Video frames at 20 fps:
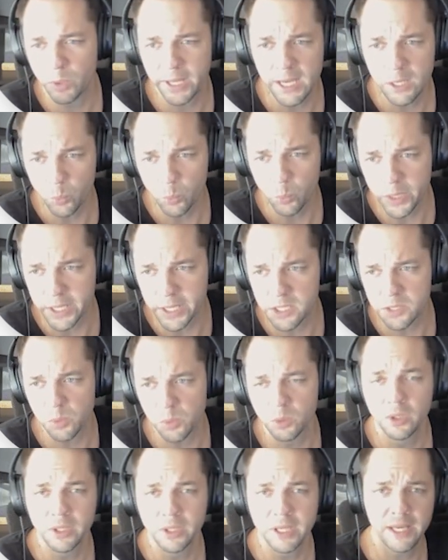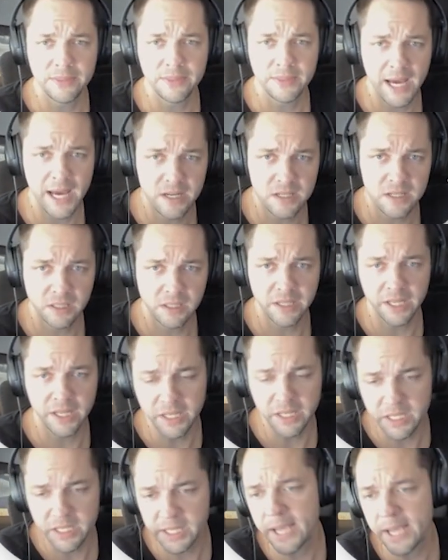8 weeks, we're looking at that as a leading
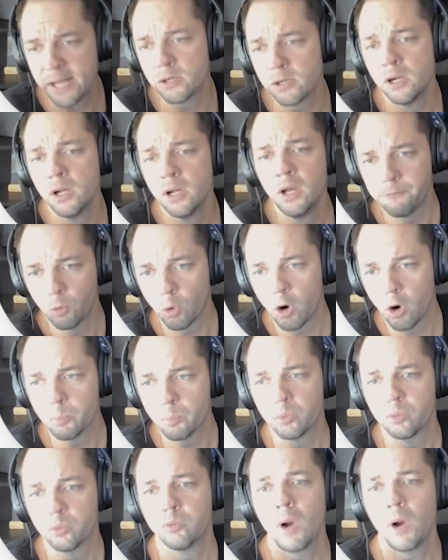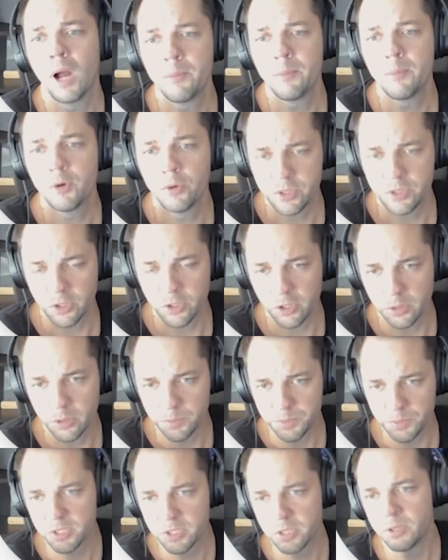indicator for our primary
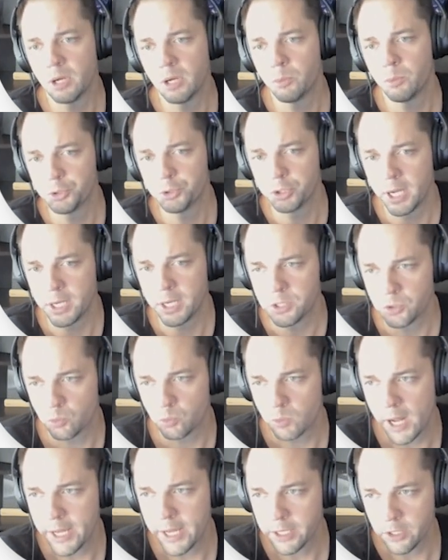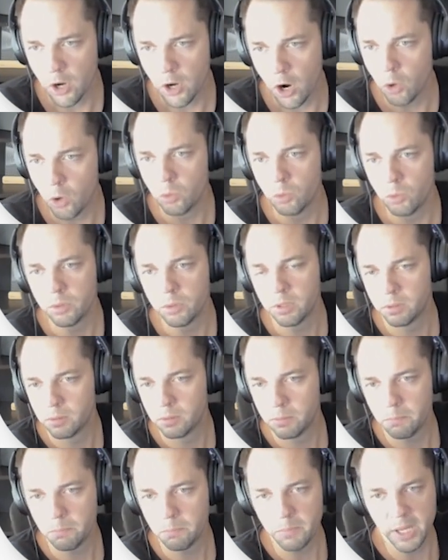terms that we're trying to rank and own
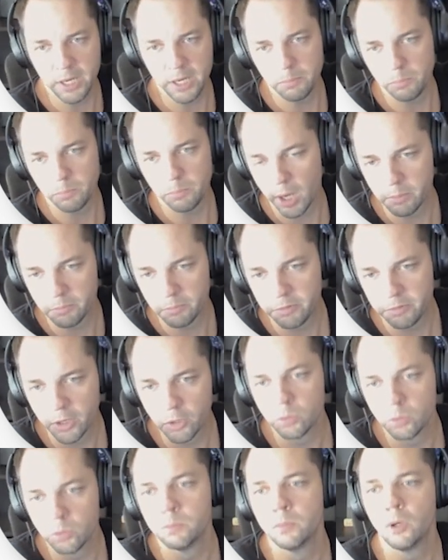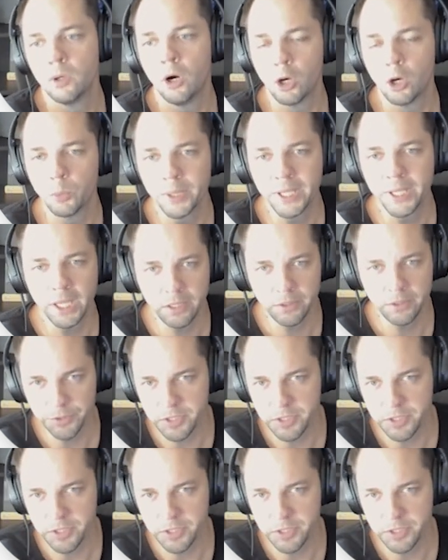mid and bottom funnel. Are we getting